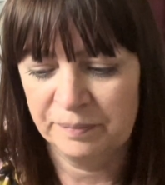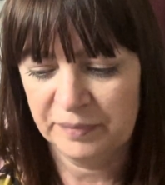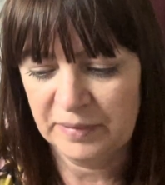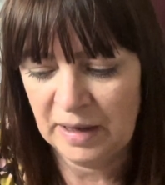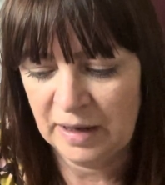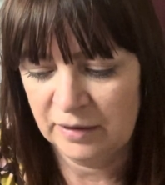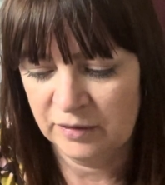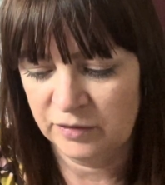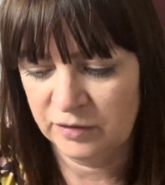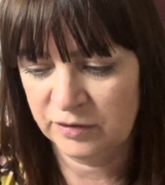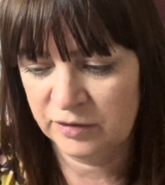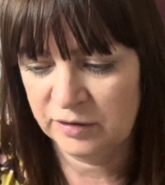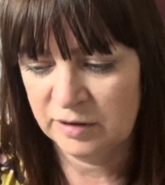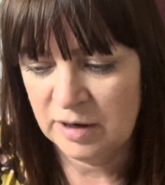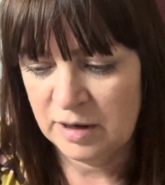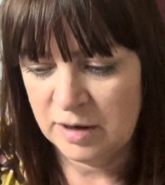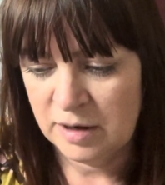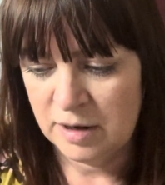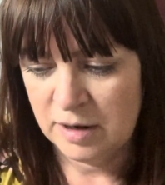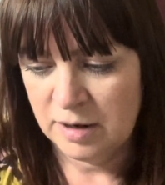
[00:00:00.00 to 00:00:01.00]
as
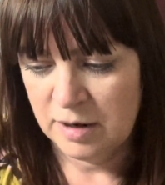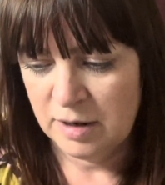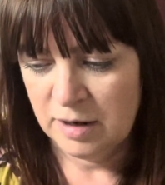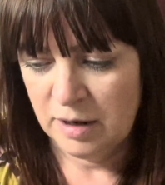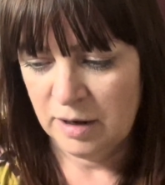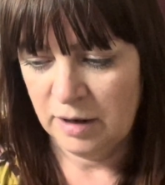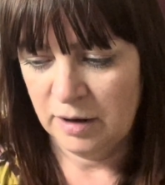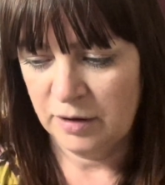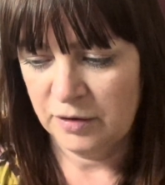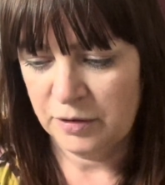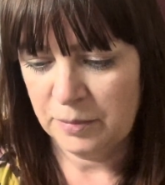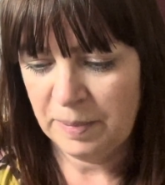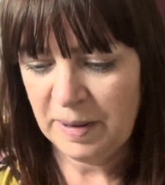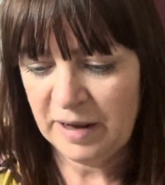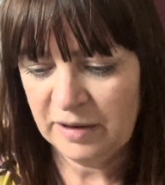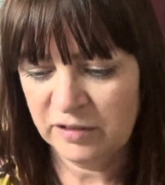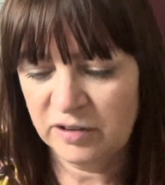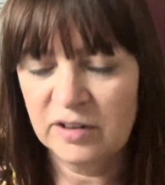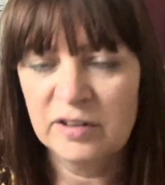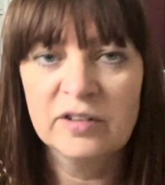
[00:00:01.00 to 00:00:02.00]
the
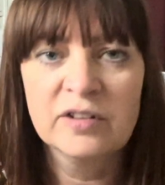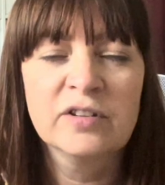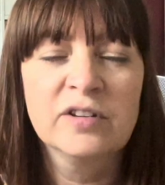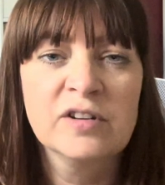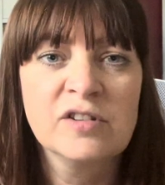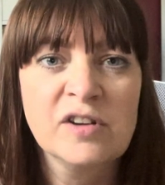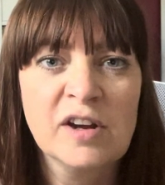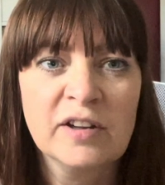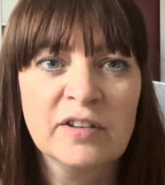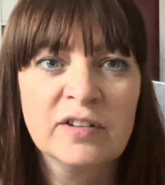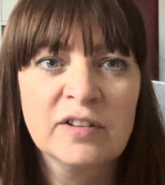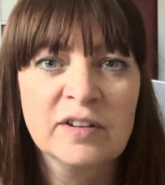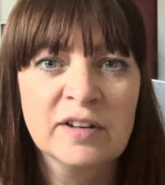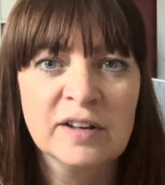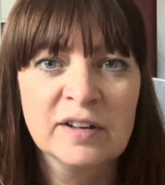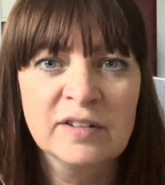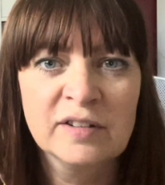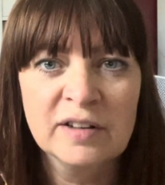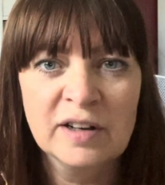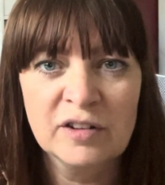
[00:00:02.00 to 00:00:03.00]
pattern
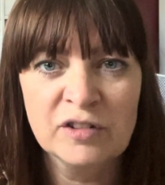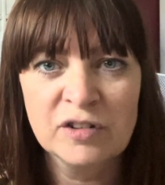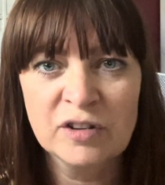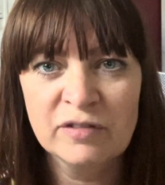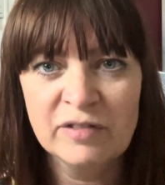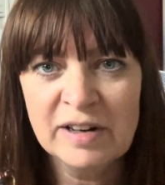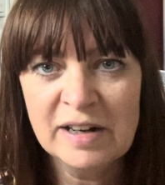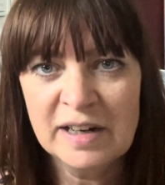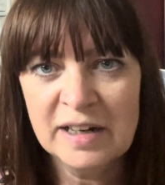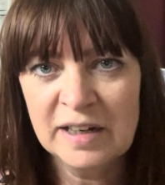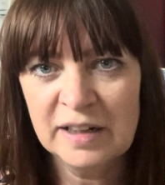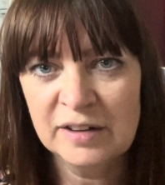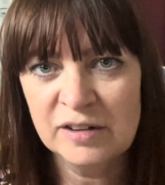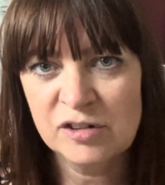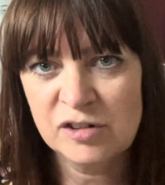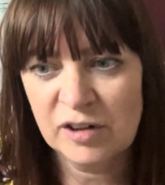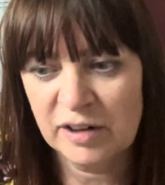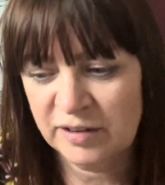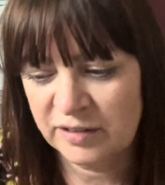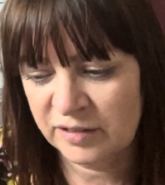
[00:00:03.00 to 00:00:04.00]
suggested. Now it's a really
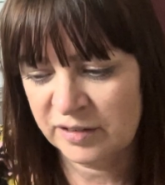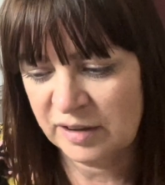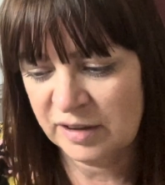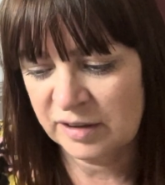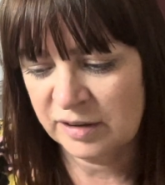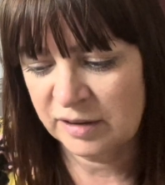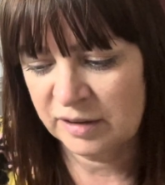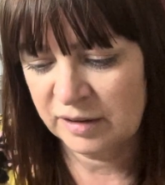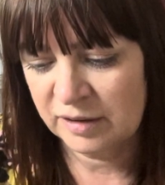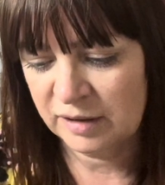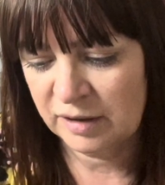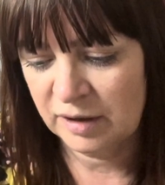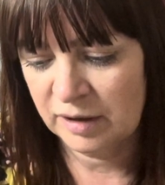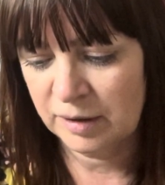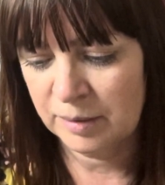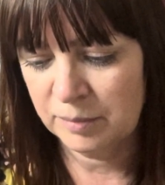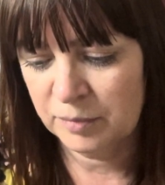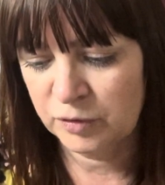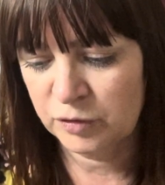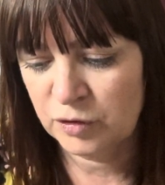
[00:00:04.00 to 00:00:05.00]
interesting
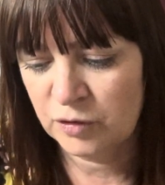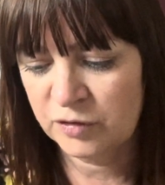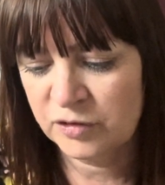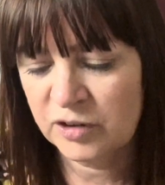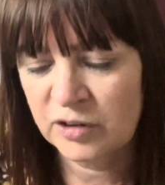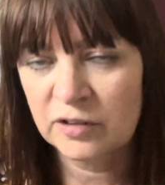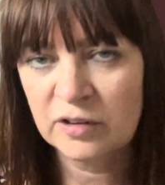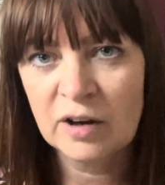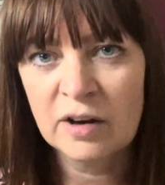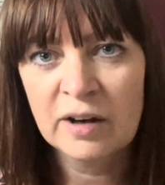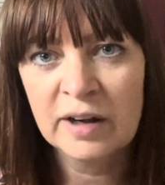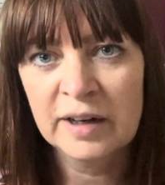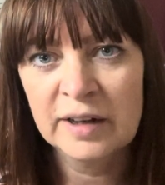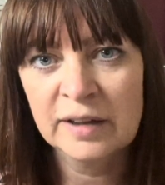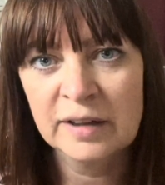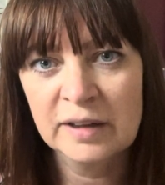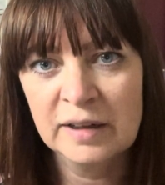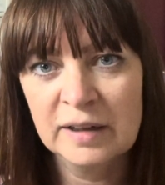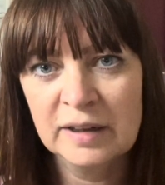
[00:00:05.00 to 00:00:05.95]
sort of design.